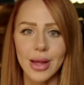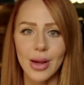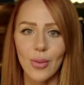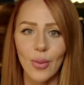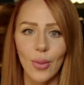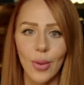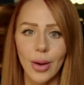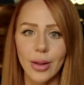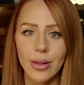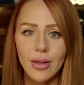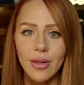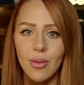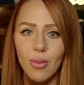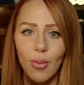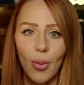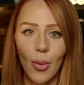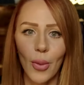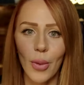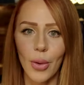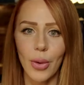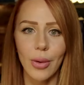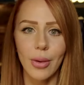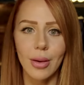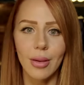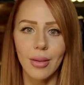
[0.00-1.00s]
He wants
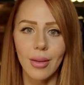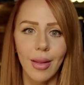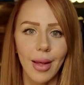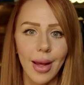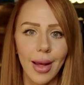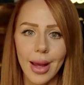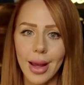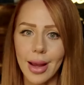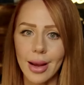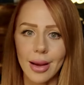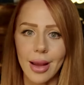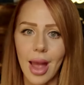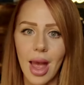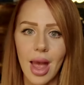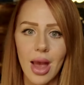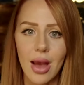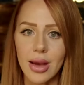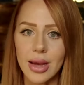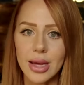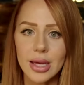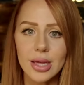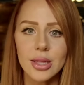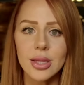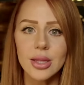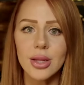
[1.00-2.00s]
more like,
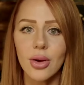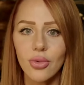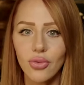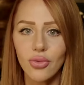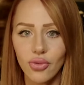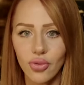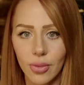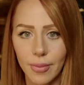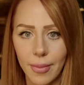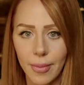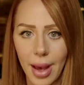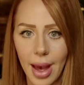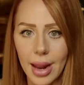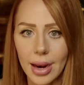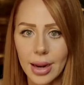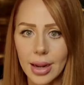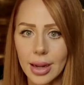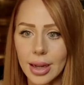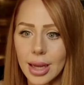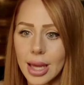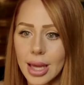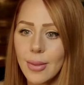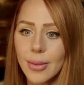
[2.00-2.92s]
he's so dramatic.